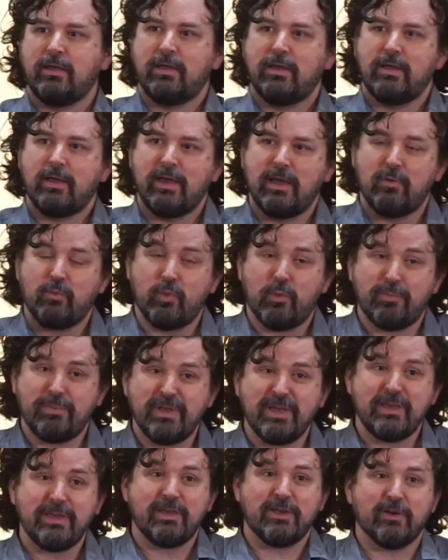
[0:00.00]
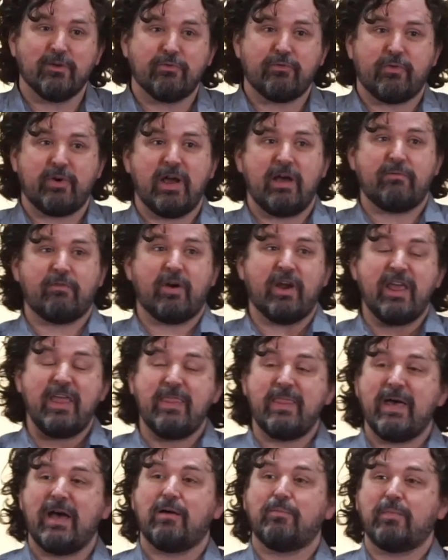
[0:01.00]
and will be here forever.
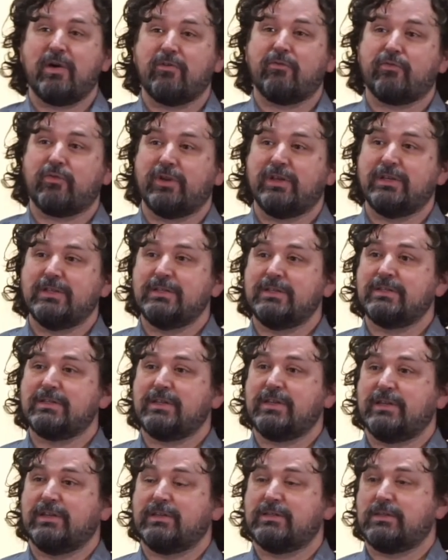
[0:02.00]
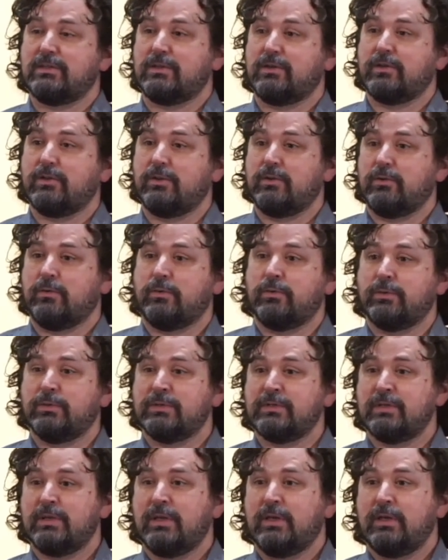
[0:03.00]
And that, my friends, is the good
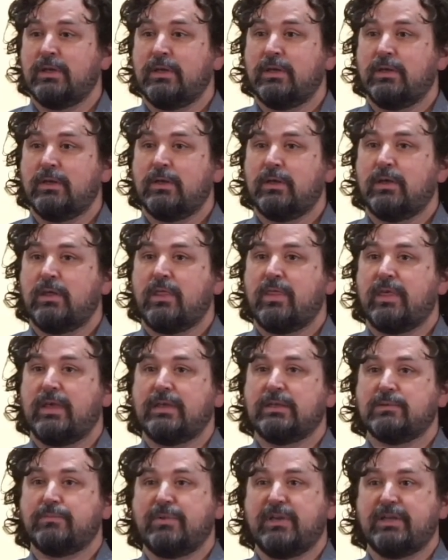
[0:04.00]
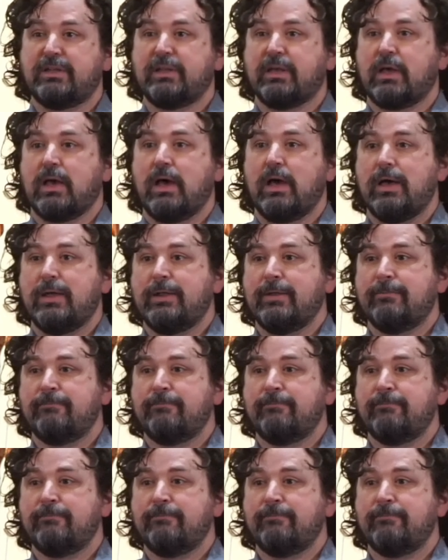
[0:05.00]
news. Thanks be to God.